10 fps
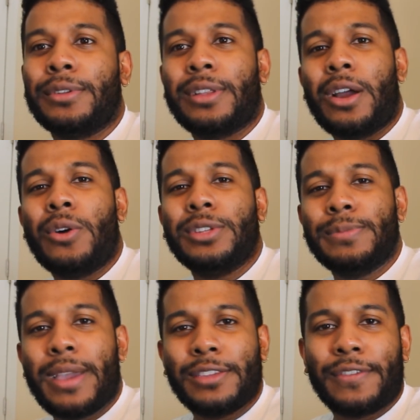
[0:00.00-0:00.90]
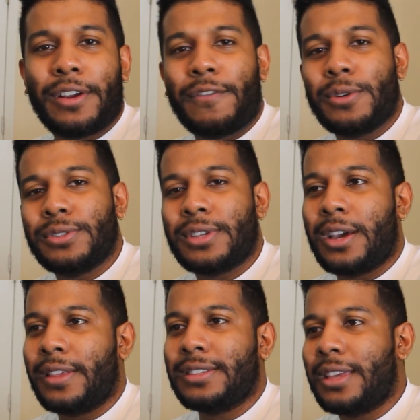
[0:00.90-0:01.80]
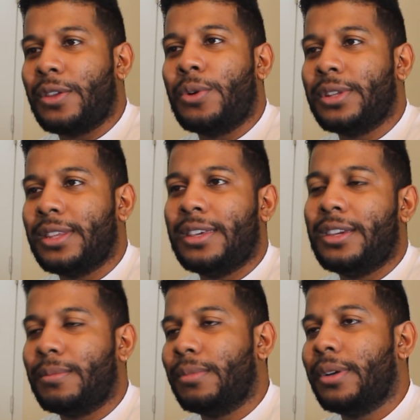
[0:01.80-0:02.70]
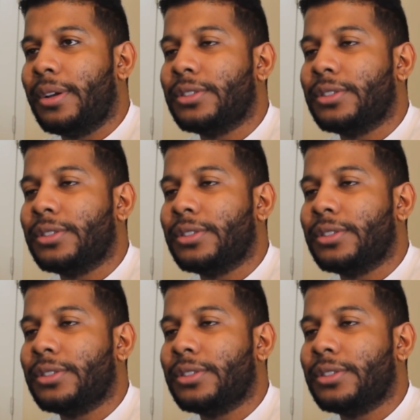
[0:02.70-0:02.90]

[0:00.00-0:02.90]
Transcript: And they're like, oh, this man's very versatile. That's not the only thing he can bring.